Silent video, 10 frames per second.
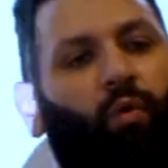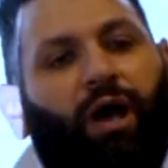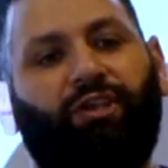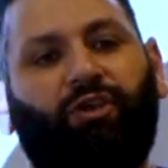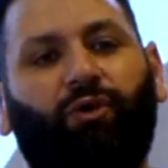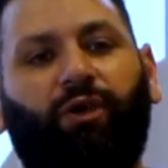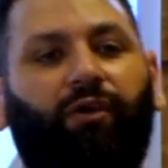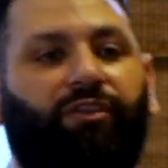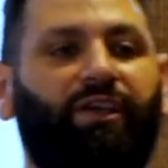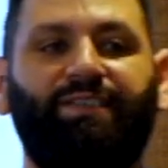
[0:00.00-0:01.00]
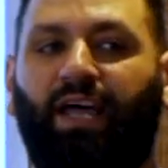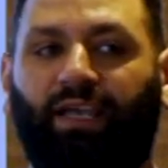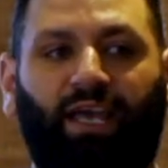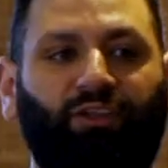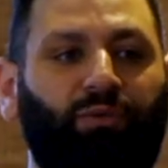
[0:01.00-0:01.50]
When you hear things
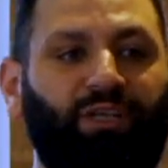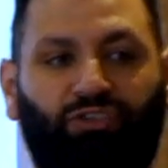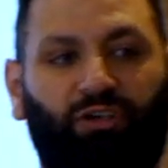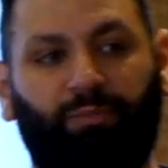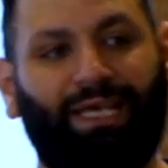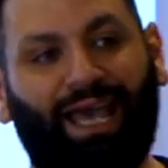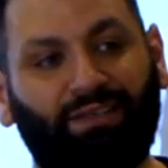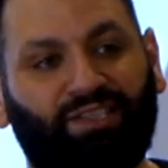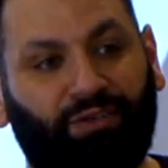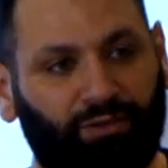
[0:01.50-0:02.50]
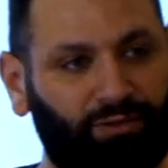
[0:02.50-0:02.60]
like endometrium cancer